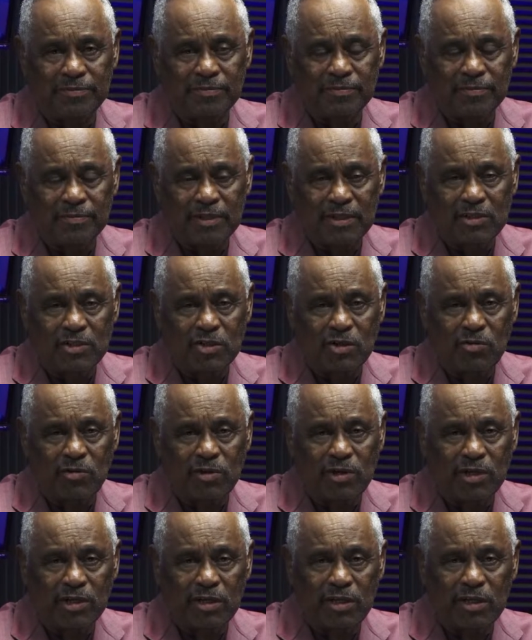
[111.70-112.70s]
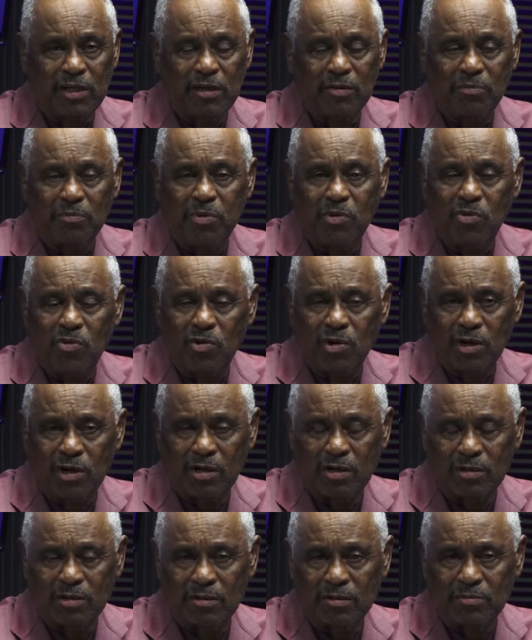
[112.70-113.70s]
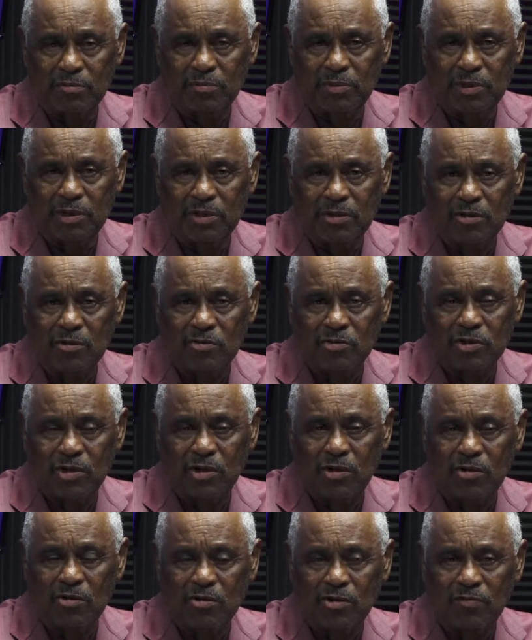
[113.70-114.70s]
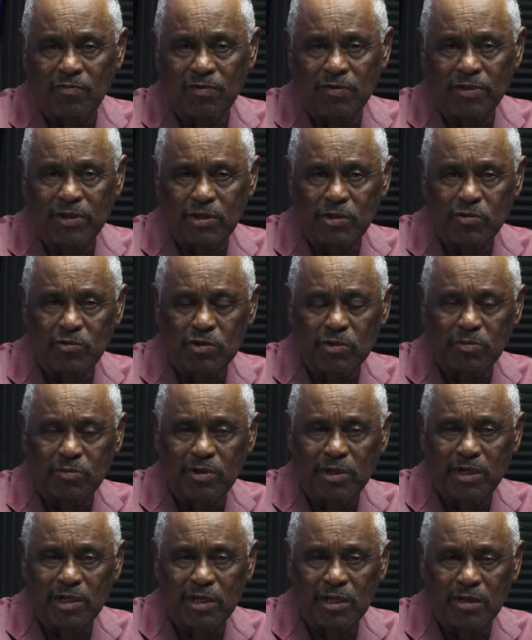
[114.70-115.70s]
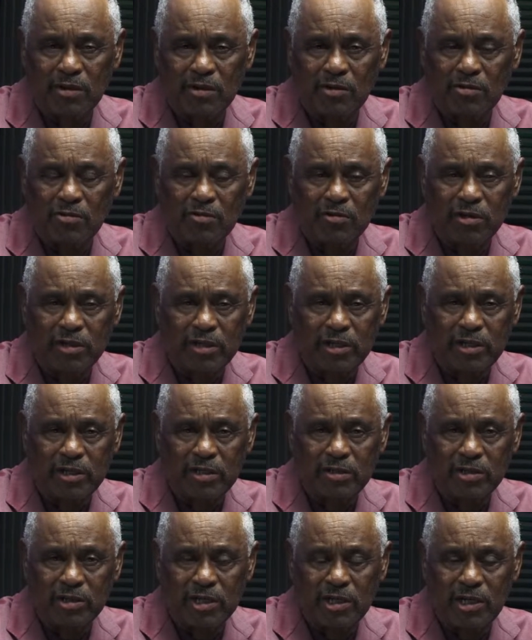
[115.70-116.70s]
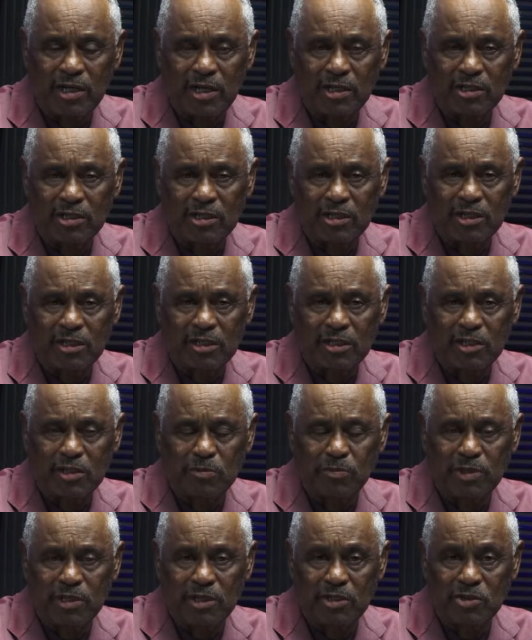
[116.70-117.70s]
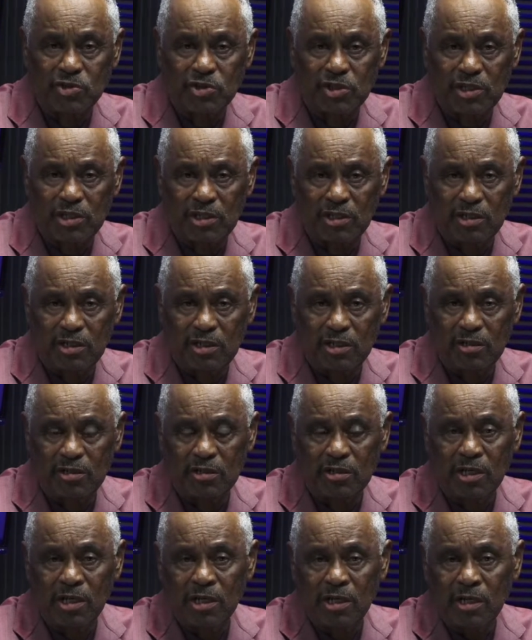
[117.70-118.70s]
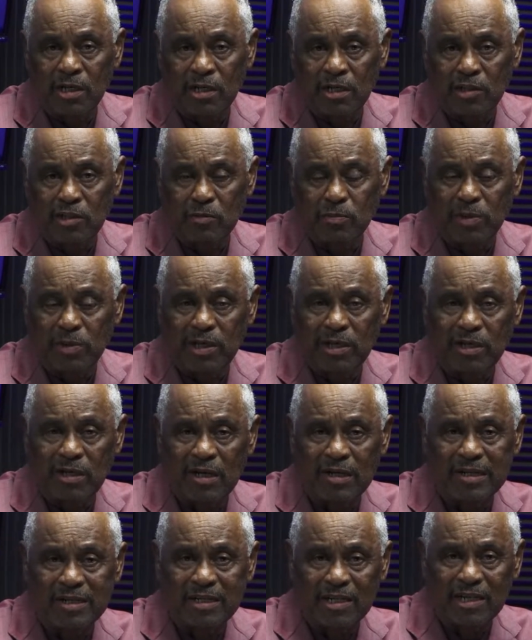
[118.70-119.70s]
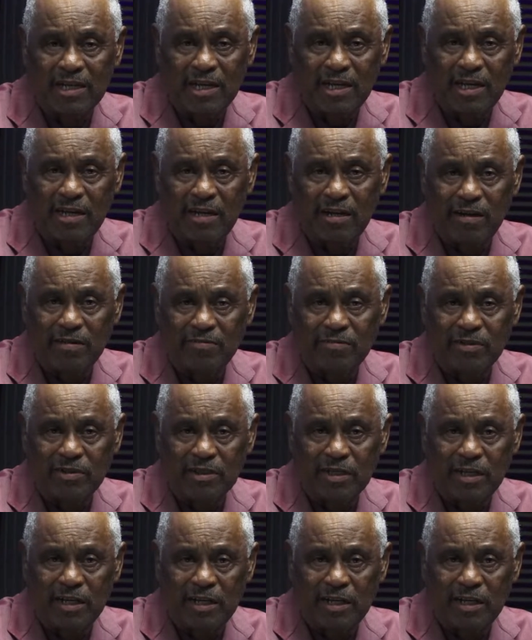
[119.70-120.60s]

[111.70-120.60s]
It's critically important because all of Newsbreak and all of the other content that's being seen here is being archived at